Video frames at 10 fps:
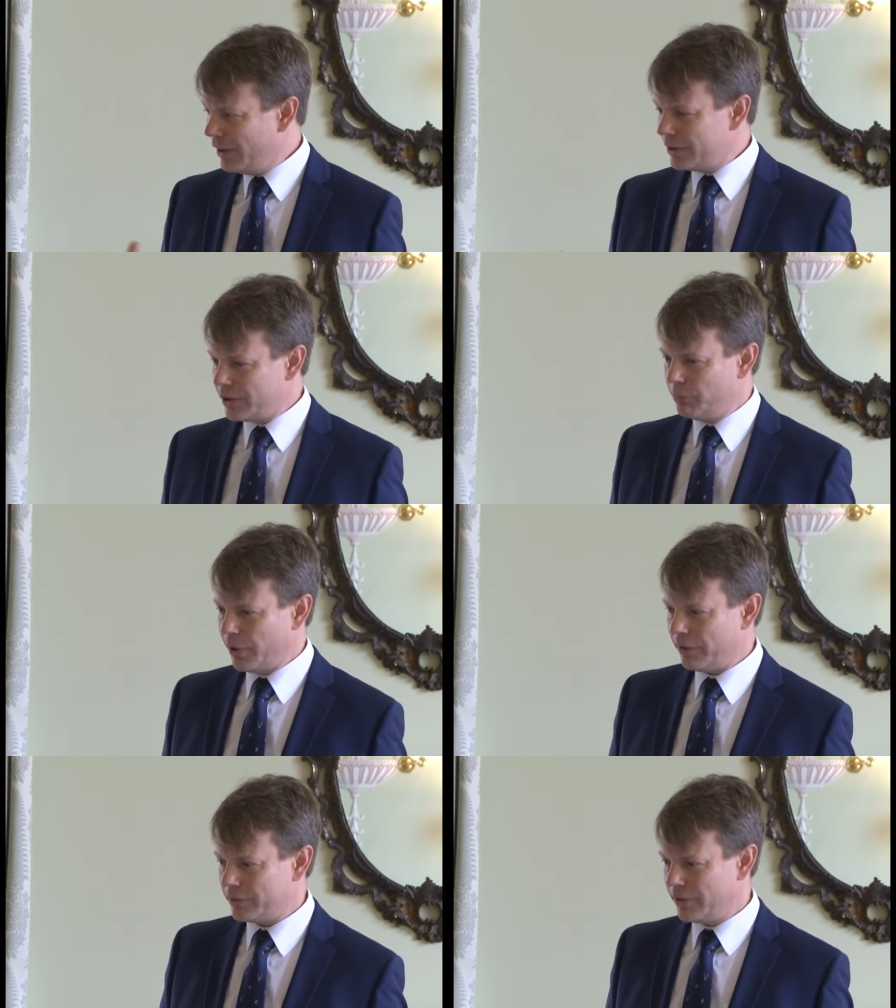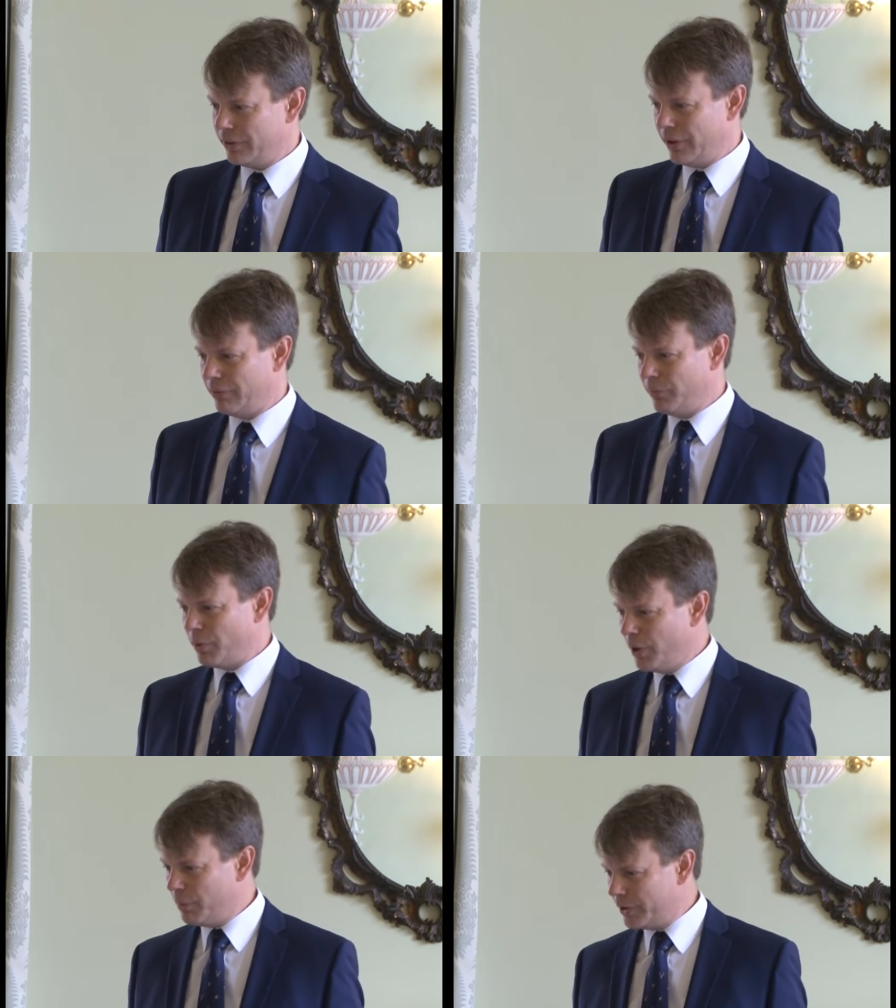so perhaps there
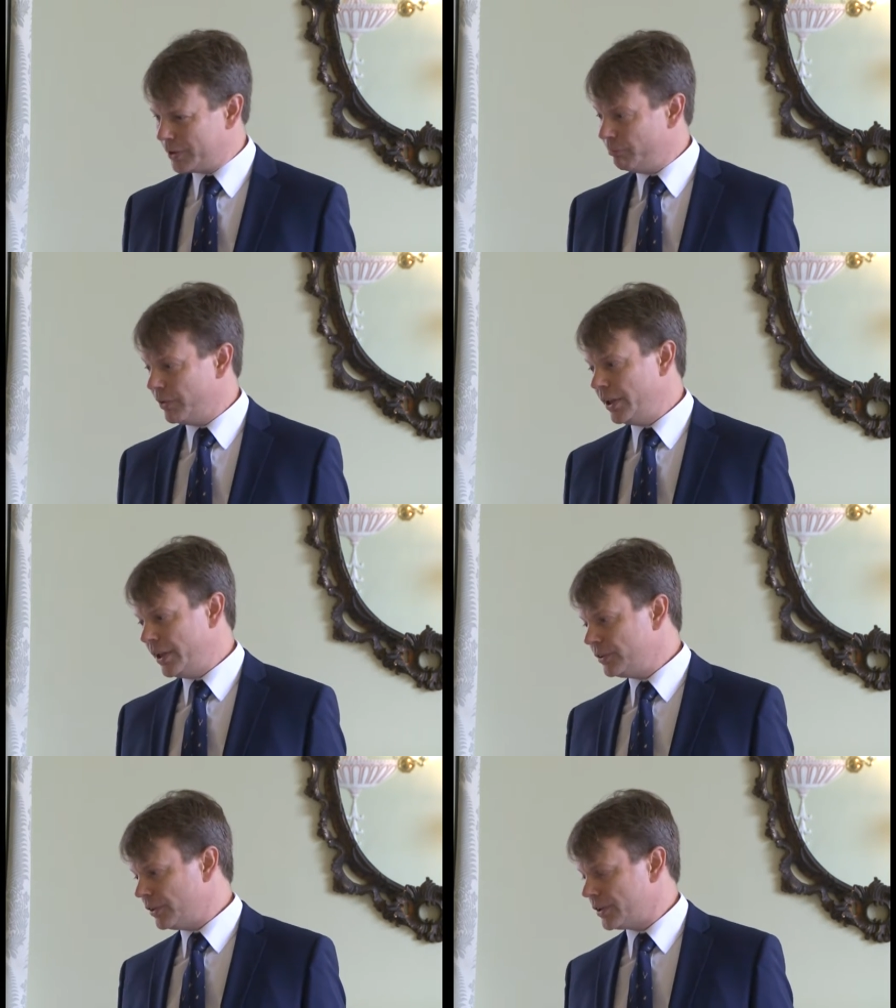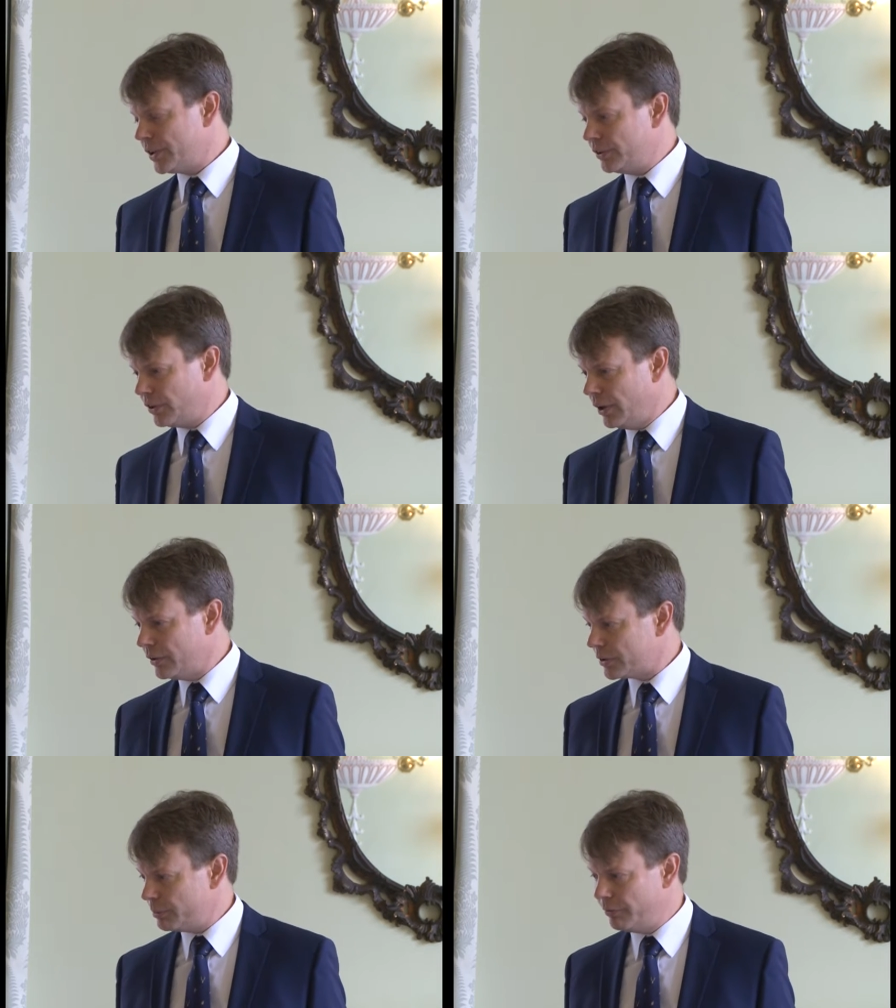might be some really interesting
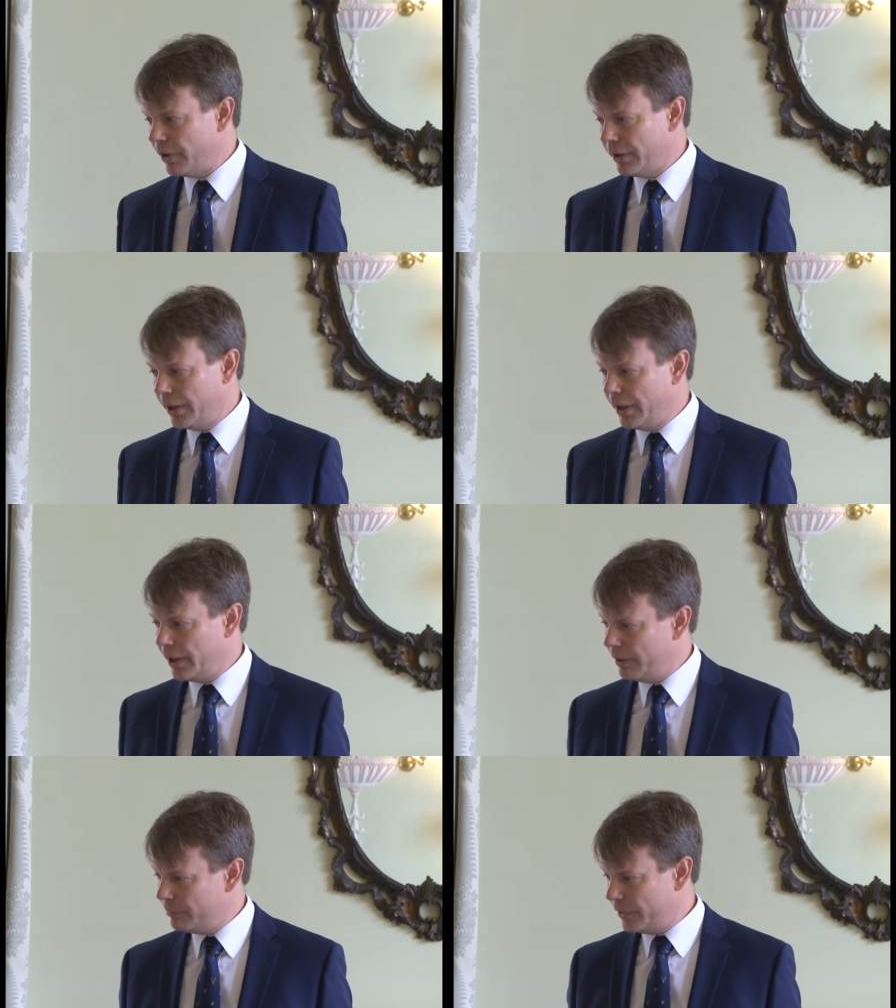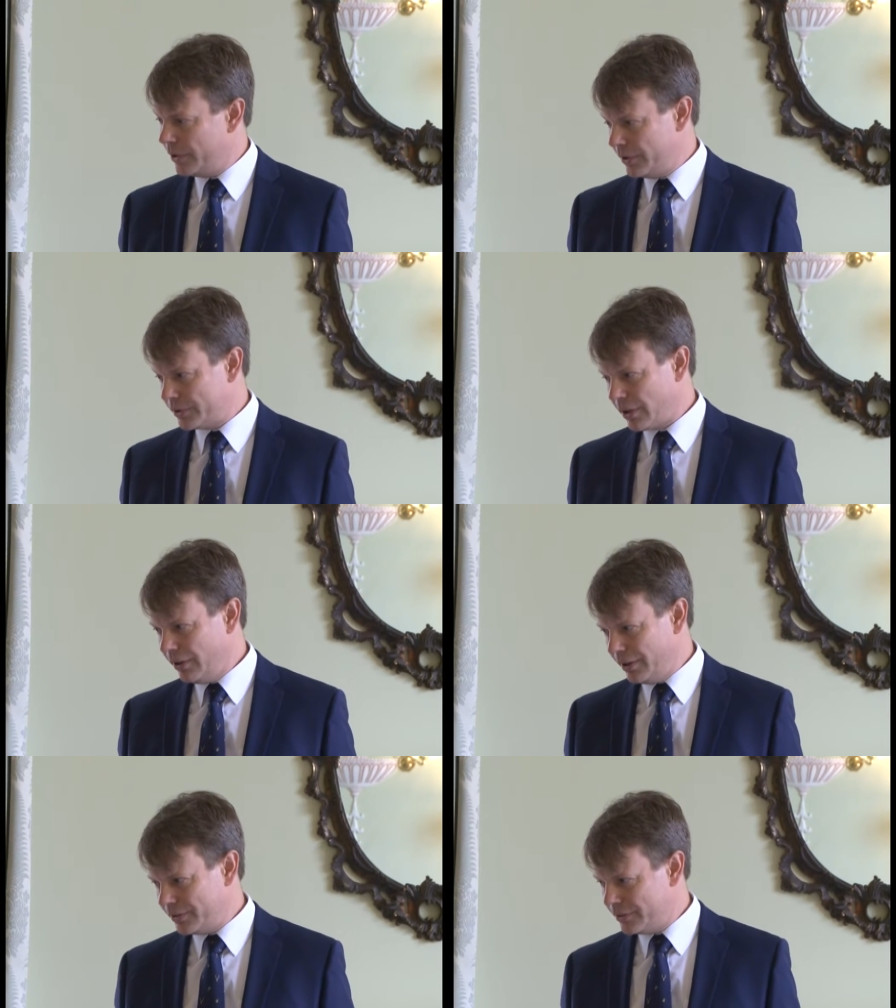trials to be run there with little
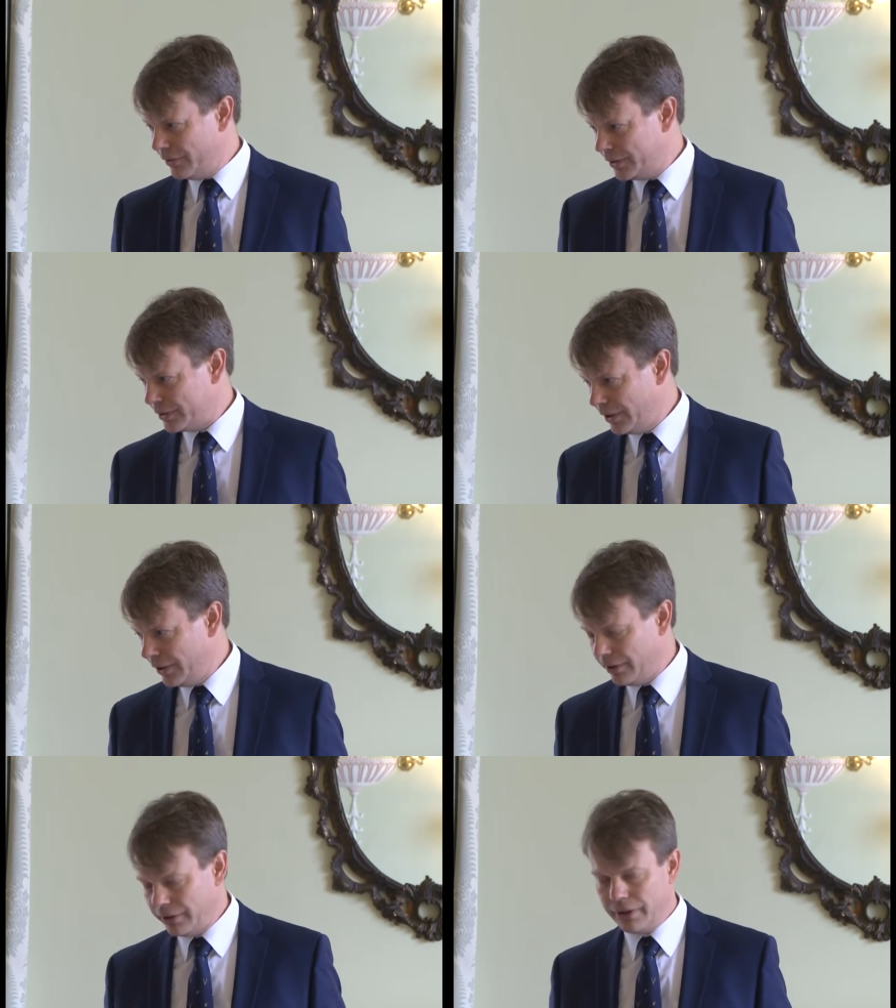scarlets and things like that.